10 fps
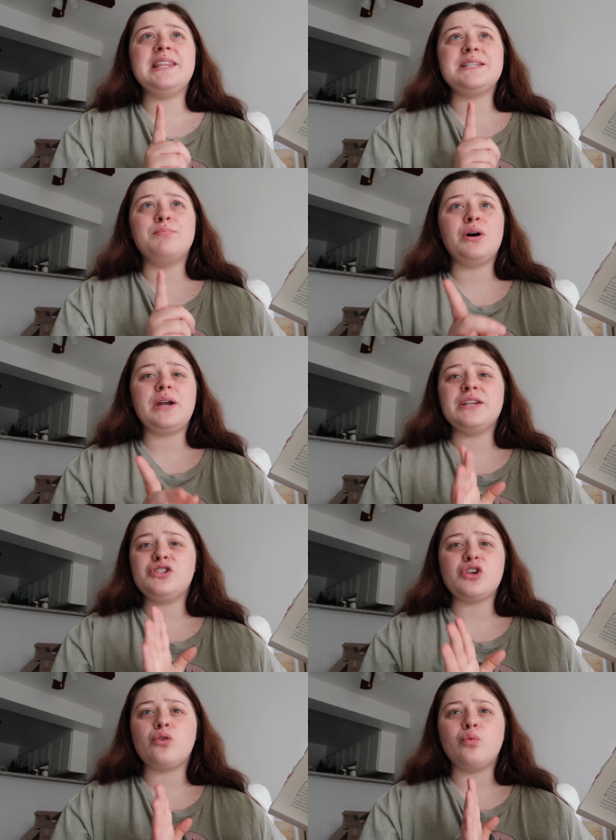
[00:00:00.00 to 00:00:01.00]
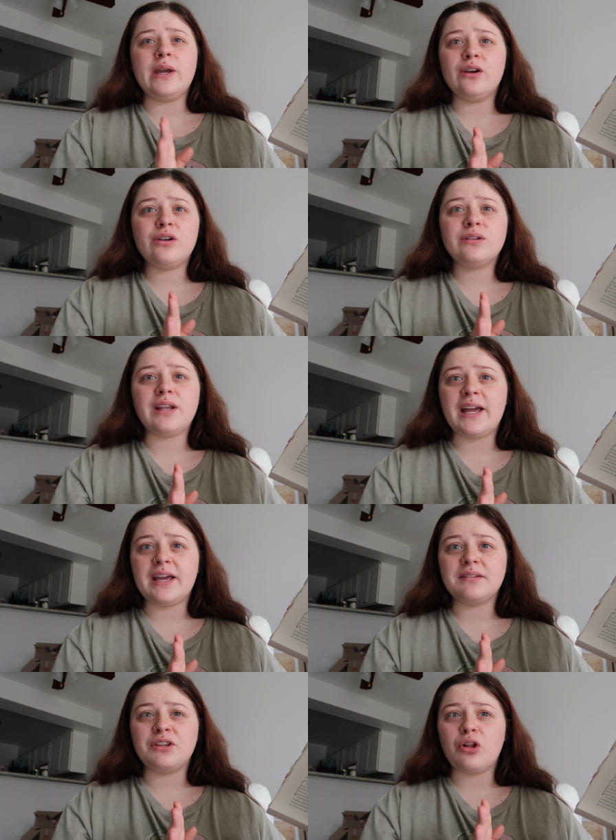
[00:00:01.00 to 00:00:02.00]
this book is so weird.
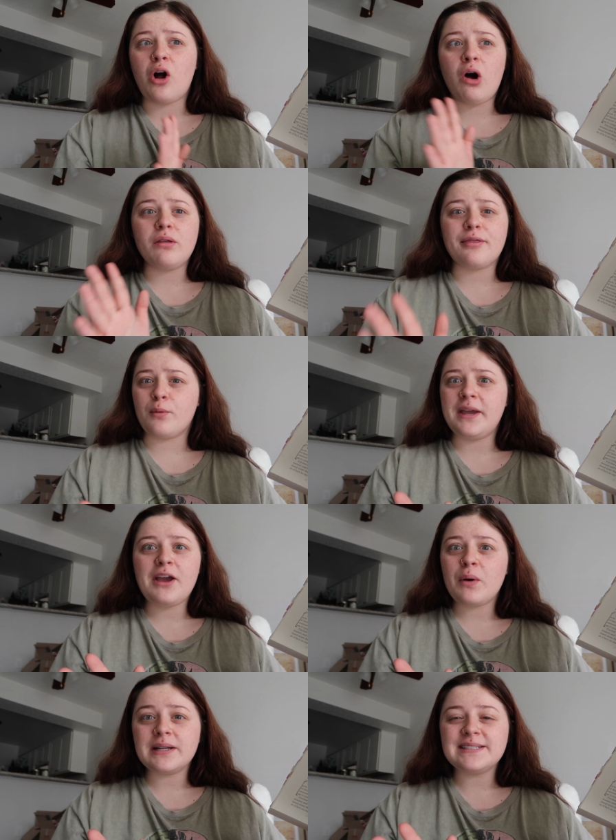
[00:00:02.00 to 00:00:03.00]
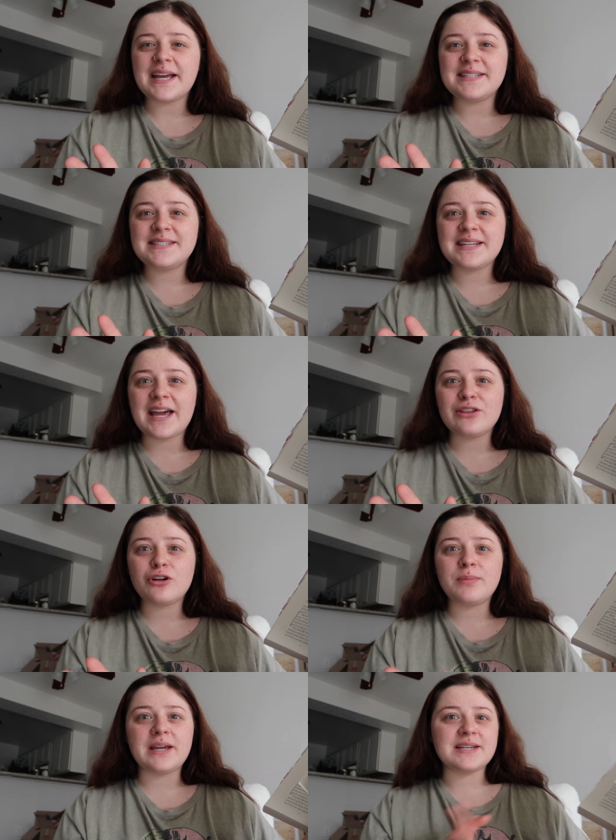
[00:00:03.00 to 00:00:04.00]
Like, they'll all three go on dates
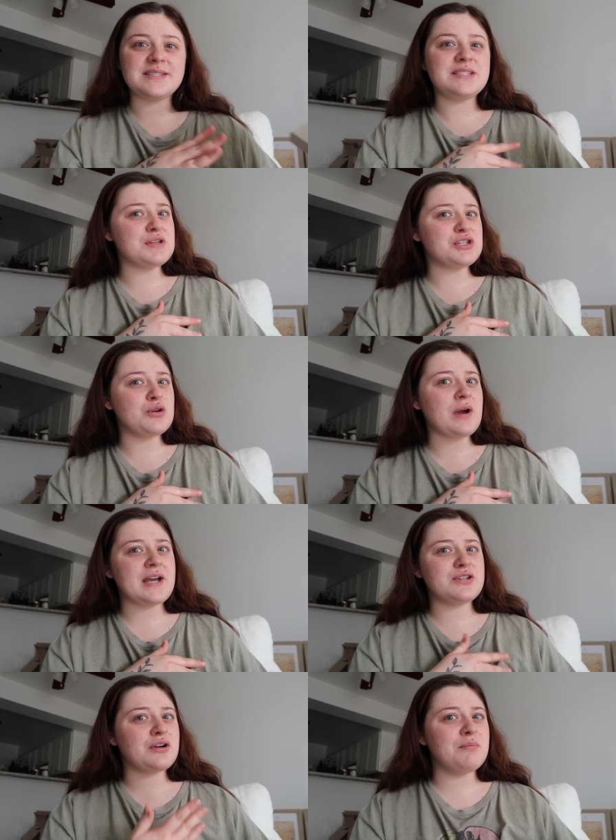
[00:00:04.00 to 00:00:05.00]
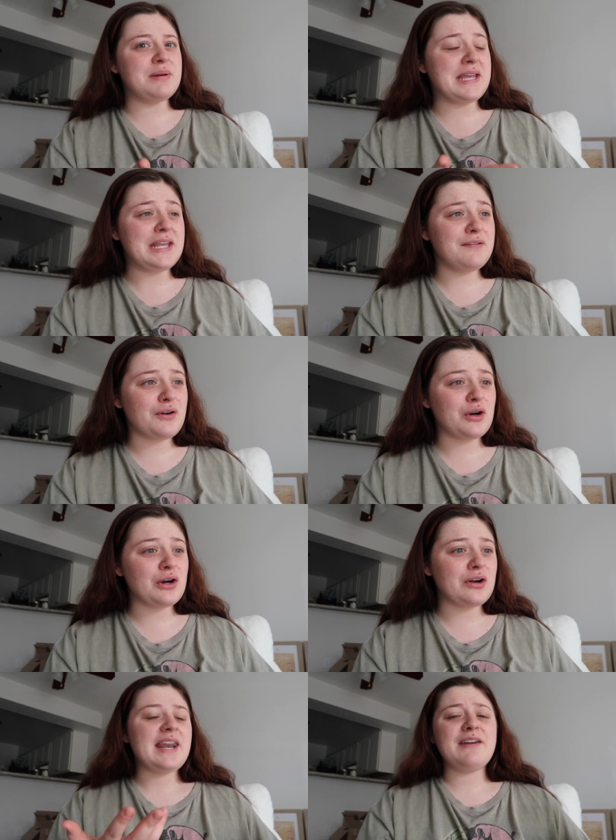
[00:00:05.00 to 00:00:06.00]
together because the two guys are competing for
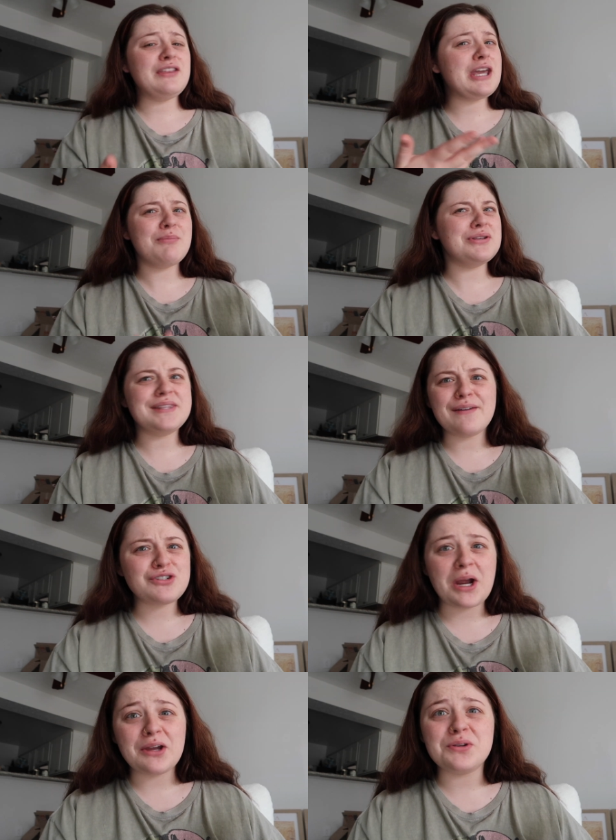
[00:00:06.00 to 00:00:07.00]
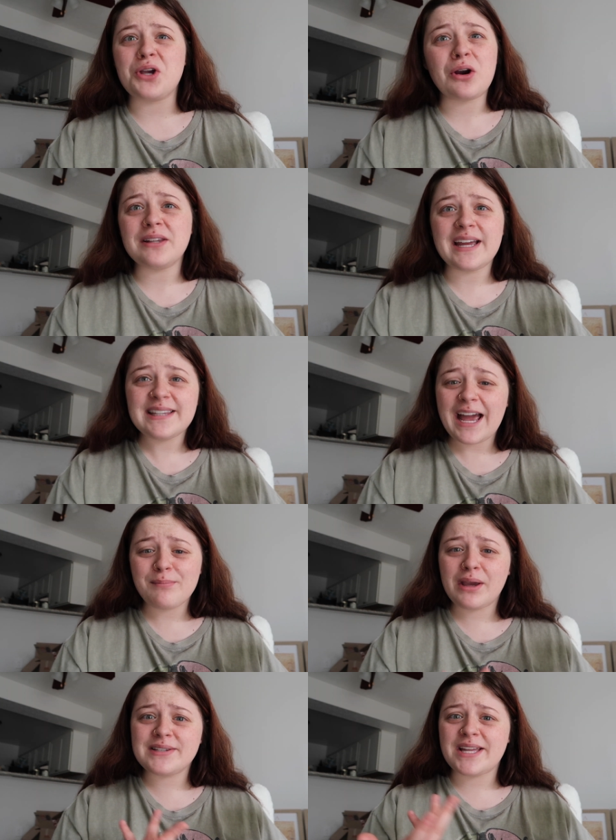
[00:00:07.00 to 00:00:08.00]
her. And I feel like most love triangles aren't like
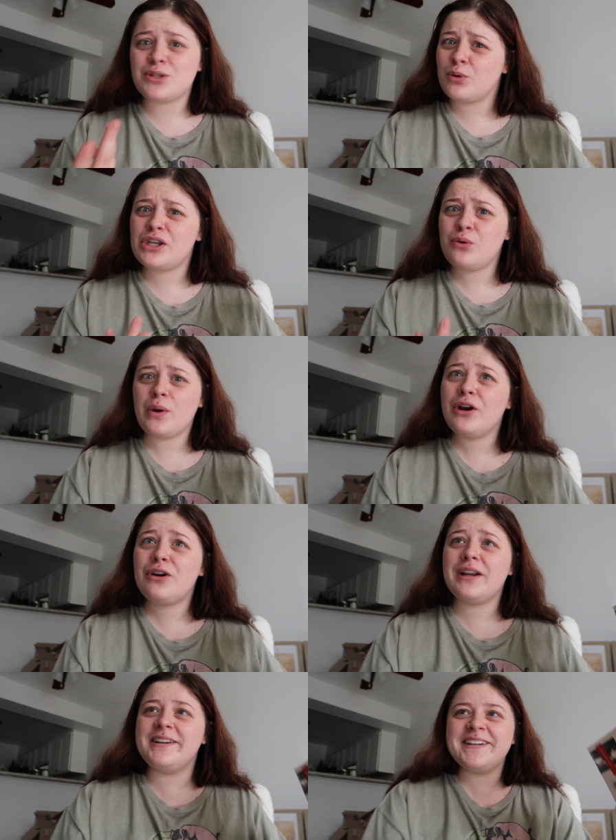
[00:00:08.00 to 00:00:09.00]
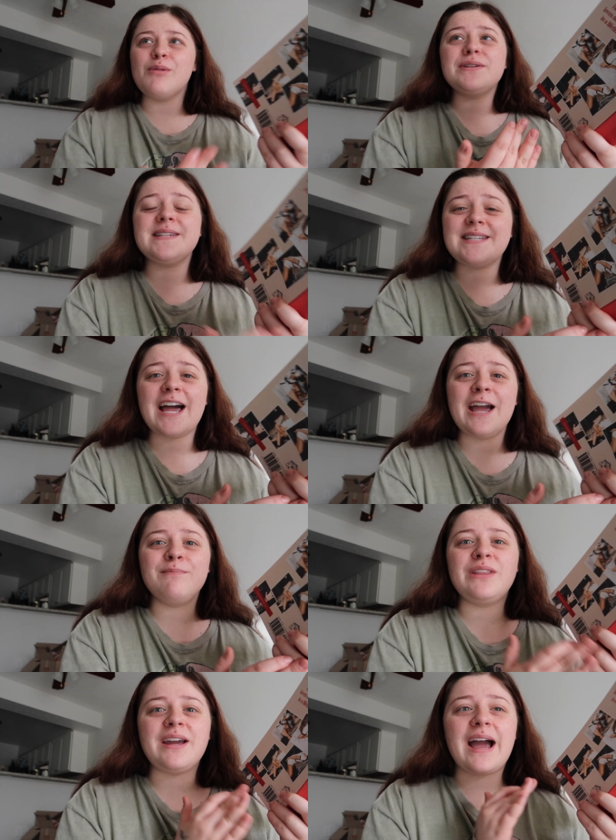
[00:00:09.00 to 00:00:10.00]
that because that's really weird. Most of the
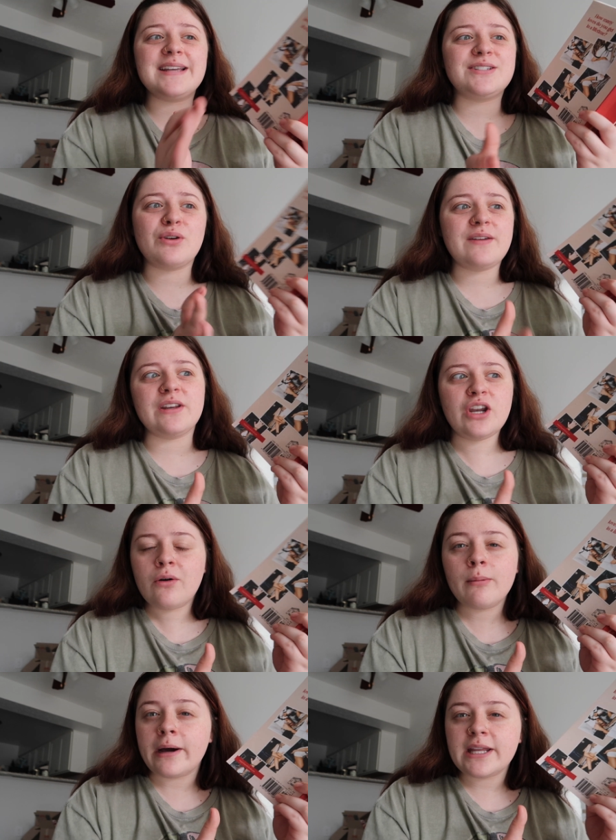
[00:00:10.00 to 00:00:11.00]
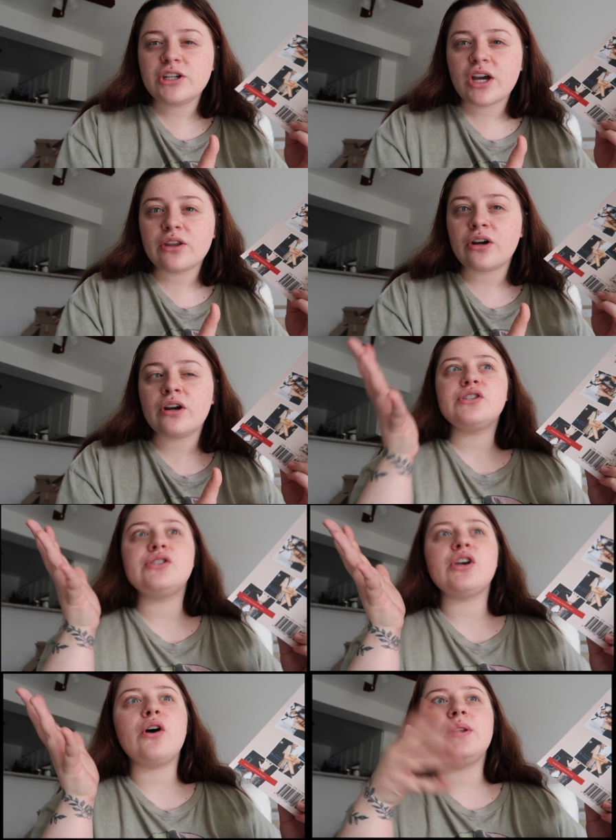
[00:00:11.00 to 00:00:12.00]
time, the guys don't even know about each other.
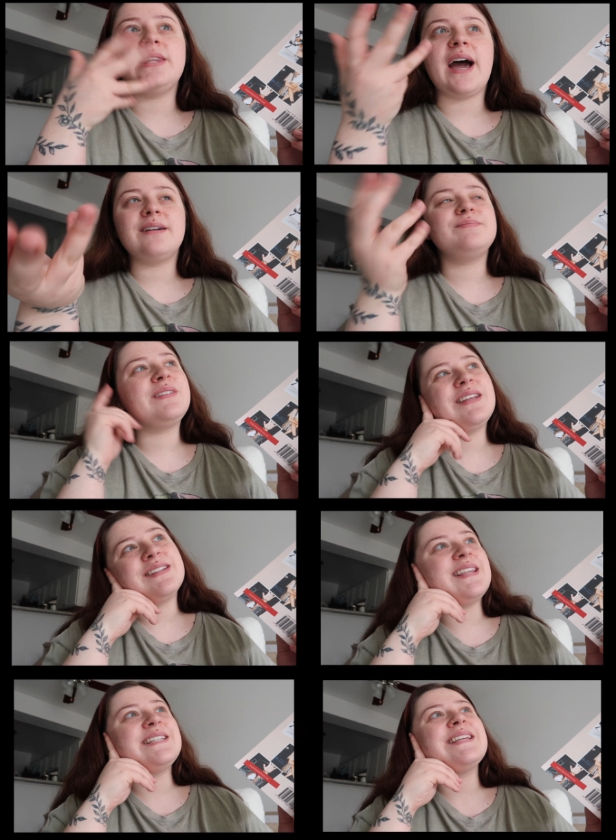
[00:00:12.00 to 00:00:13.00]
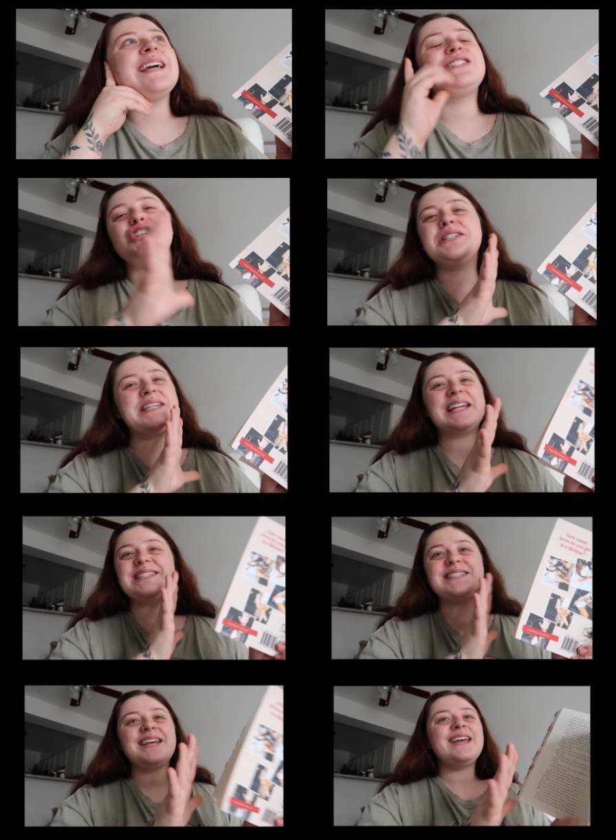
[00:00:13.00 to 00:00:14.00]
So that this, it's just,
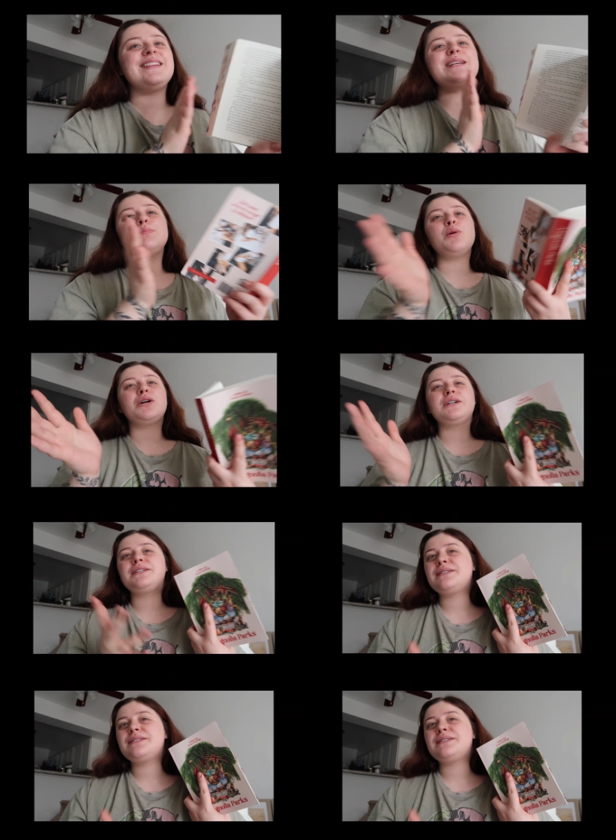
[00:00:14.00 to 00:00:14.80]
it's this book.